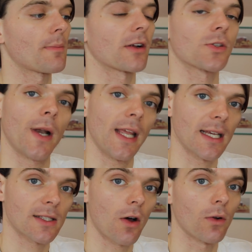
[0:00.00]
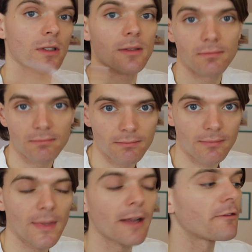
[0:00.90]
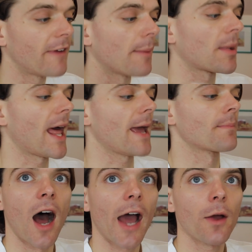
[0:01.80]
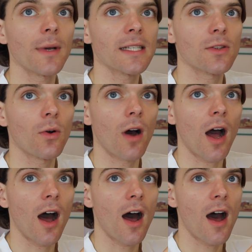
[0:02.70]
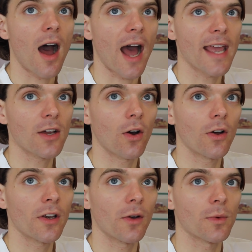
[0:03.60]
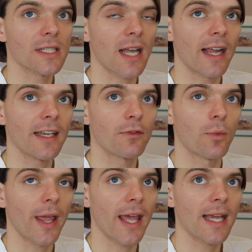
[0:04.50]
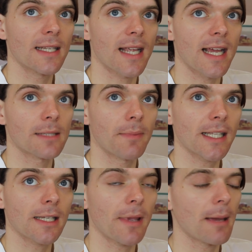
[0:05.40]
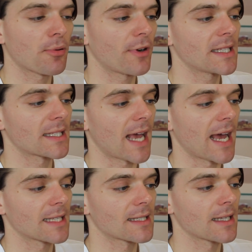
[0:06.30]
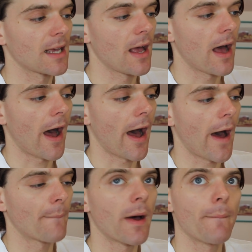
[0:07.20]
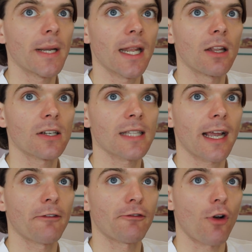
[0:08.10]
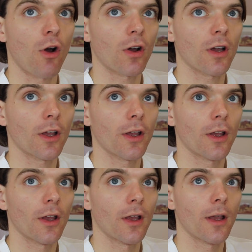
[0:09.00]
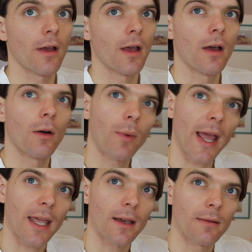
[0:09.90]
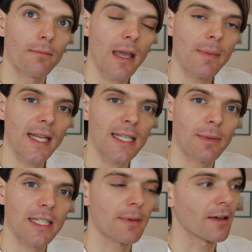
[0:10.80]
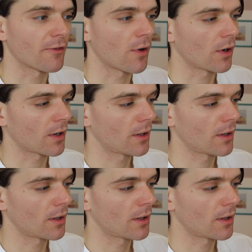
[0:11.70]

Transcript: are about 20 years old fair play. I always thought her icon was kind of weird. It's meant to be a princess, um, but it looks like a frog. Wait, maybe it is meant to be a frog.